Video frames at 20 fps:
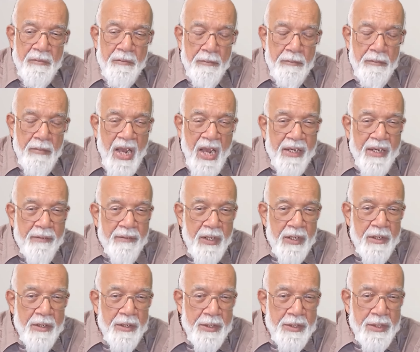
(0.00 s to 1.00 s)
mind
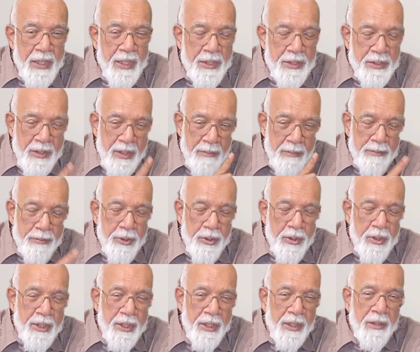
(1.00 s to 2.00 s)
will resist
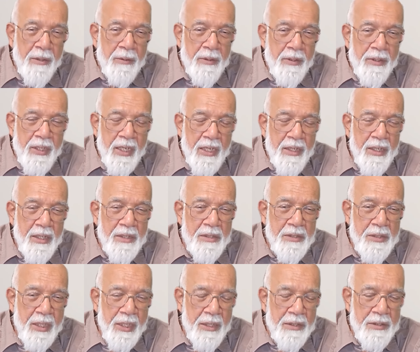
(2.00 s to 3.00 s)
impurity,
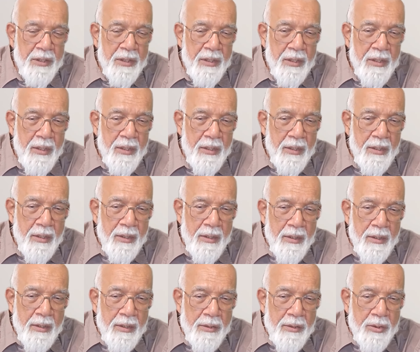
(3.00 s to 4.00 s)
tendencies.
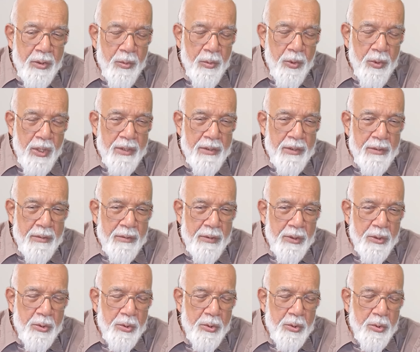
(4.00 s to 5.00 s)
So, what
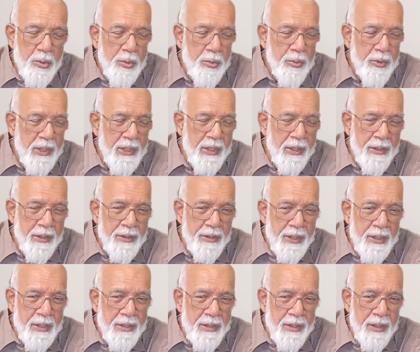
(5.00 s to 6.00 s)
you do with the
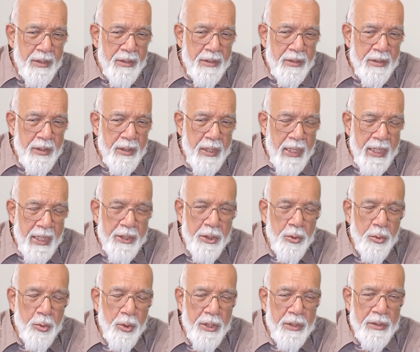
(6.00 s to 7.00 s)
resistance,
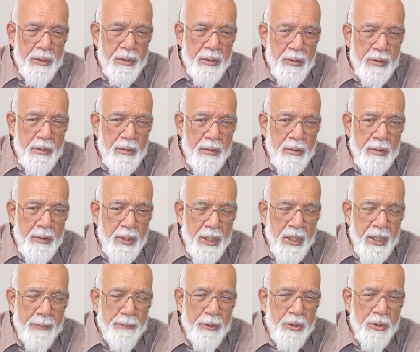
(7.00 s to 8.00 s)
endure it.
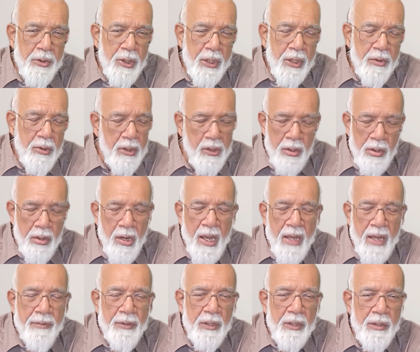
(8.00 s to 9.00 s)
Keep on doing it. No, no,
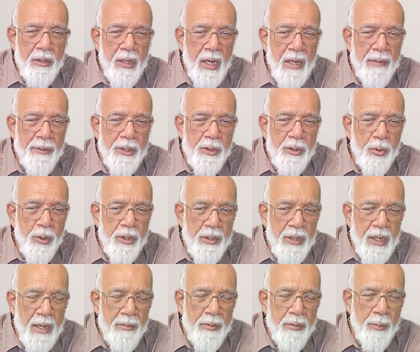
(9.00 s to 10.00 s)
I will, I will do it.
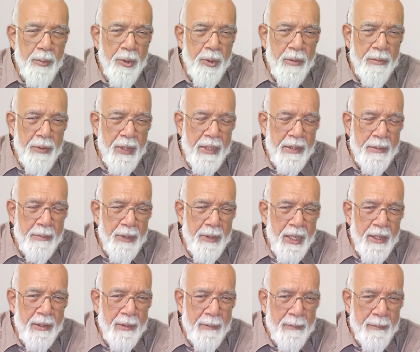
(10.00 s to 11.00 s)
I have to purify the mind.